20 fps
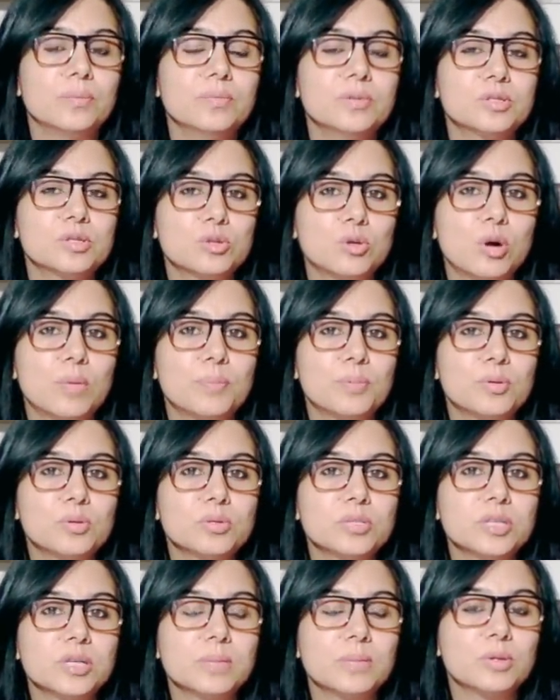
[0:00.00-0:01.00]

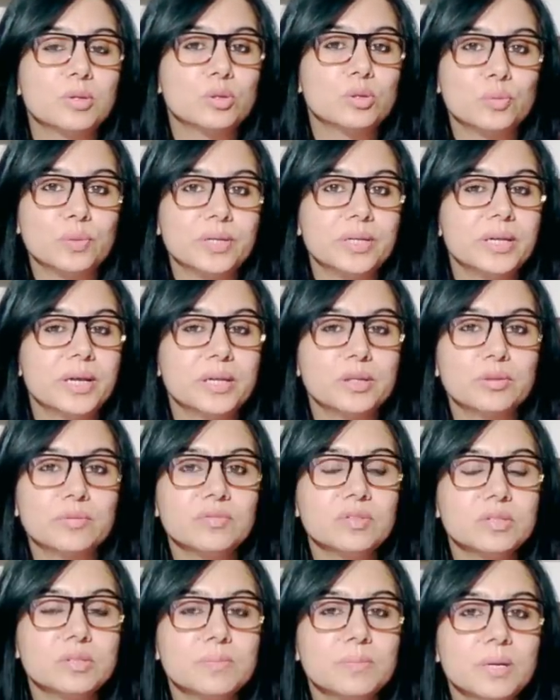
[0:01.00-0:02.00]
Scorpio till about the 29th
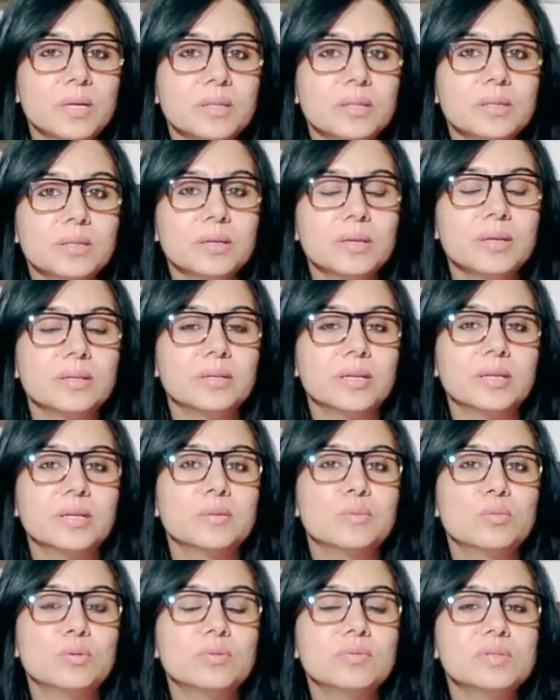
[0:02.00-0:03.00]
of this month. Then
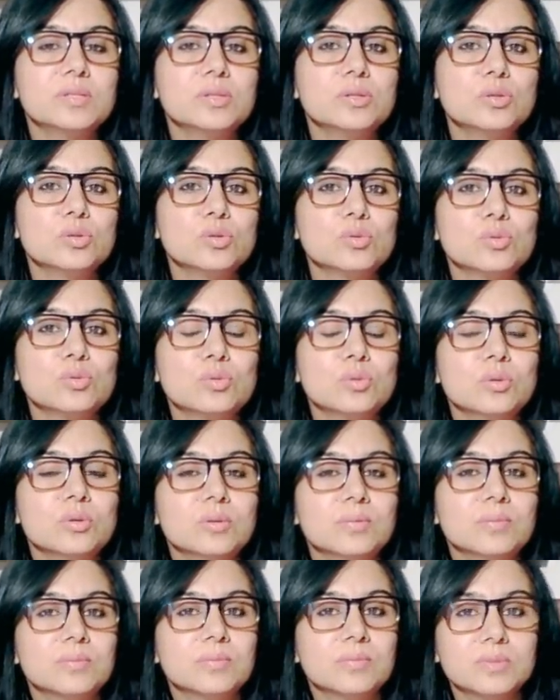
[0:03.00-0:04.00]
it moves into
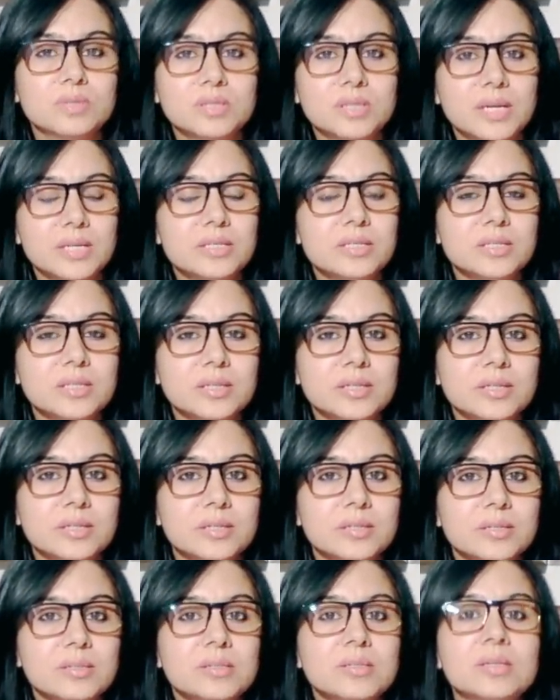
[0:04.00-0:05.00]

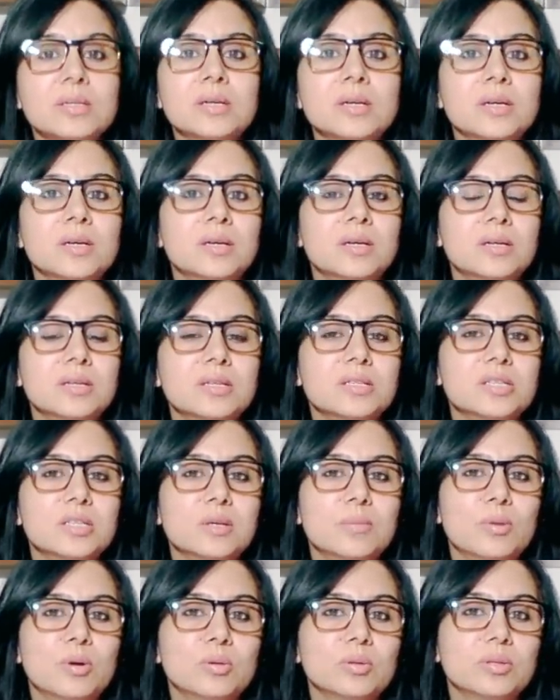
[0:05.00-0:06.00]
Sagittarius
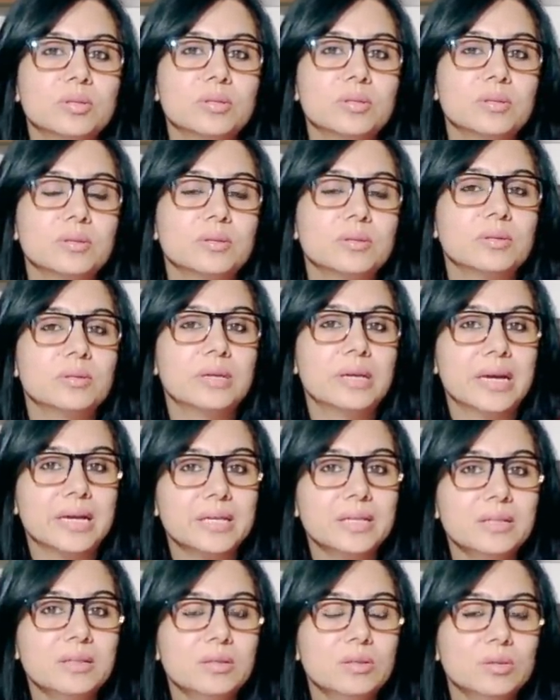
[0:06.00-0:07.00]
till about the
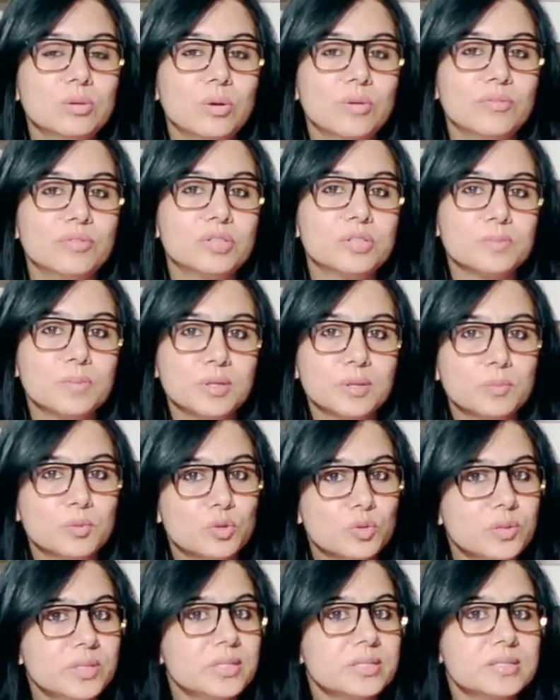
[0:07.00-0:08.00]
9th of this month.
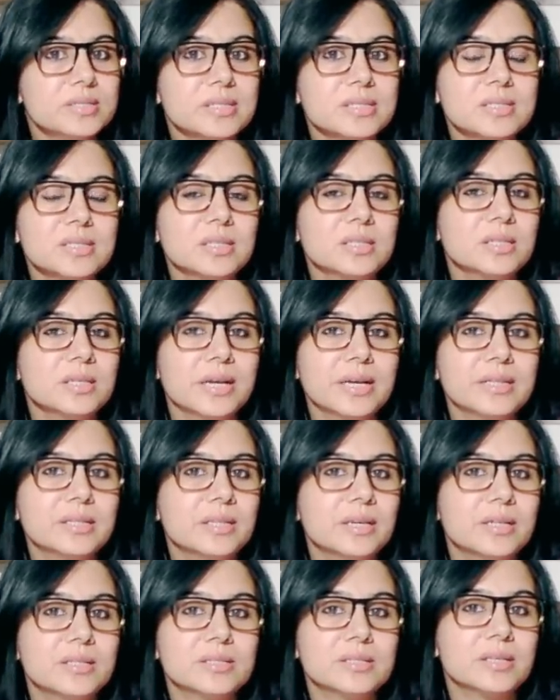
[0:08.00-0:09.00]
Between the 6th and the
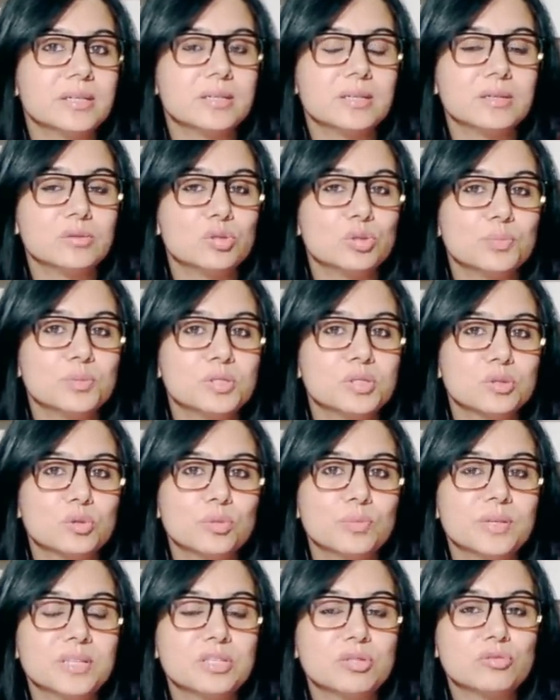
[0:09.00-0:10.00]
9th, I said Jupiter is
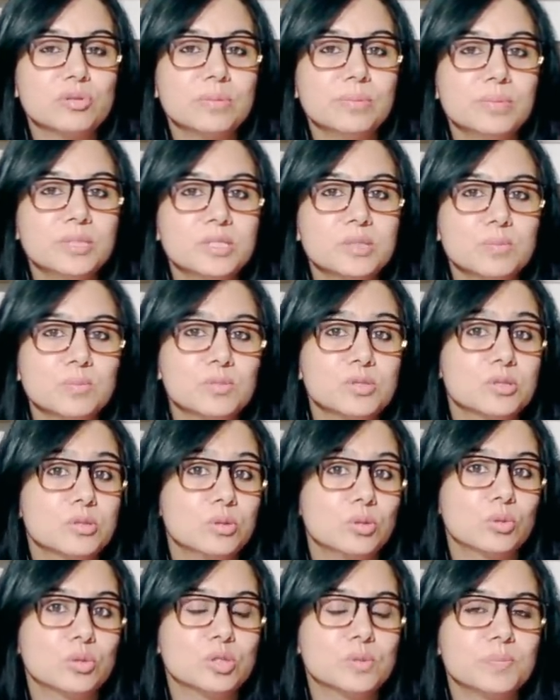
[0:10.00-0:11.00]
going to be extremely
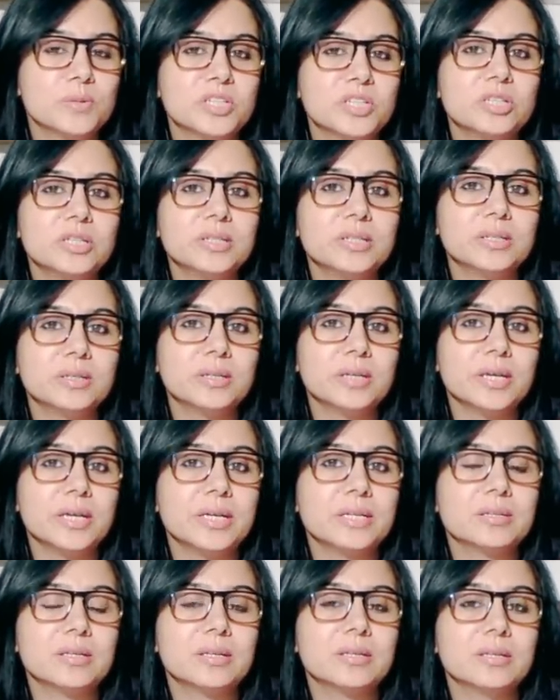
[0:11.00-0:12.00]
slow, especially the
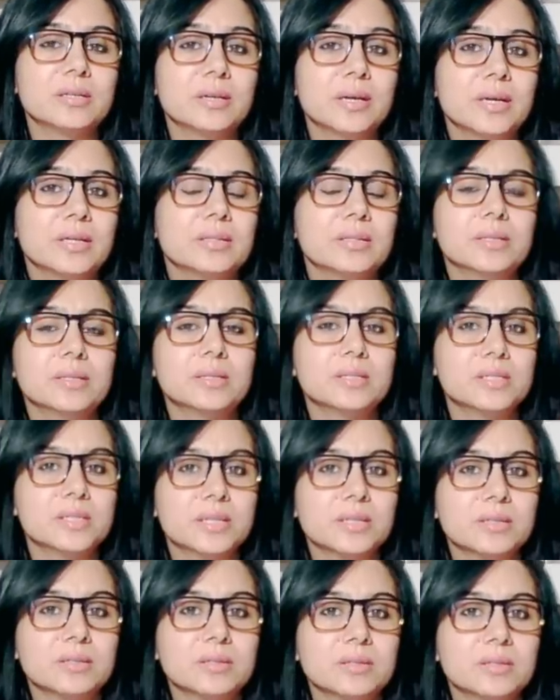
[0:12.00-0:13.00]
8th and the 9th and the
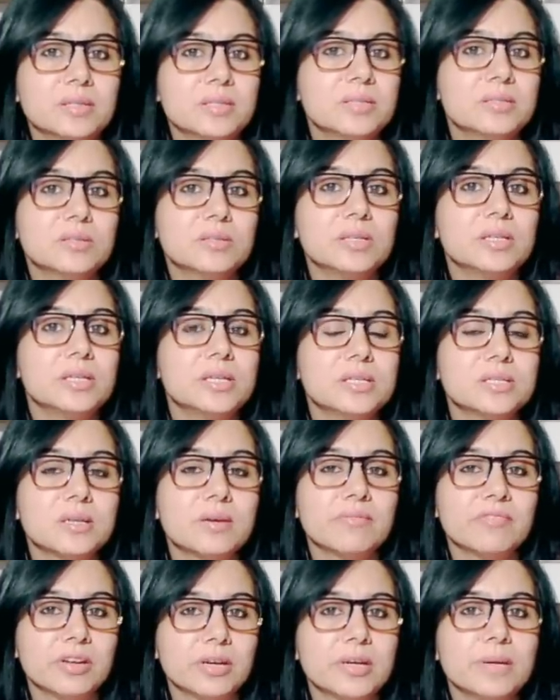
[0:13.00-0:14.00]
10th. These 3 days
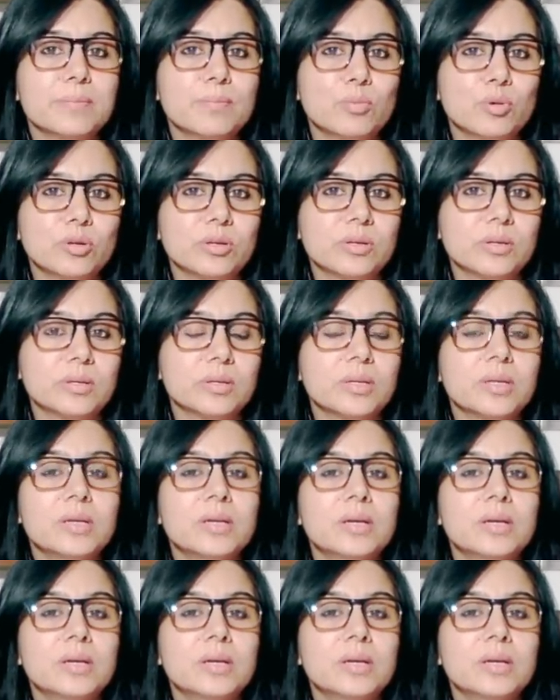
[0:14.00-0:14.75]
are very important.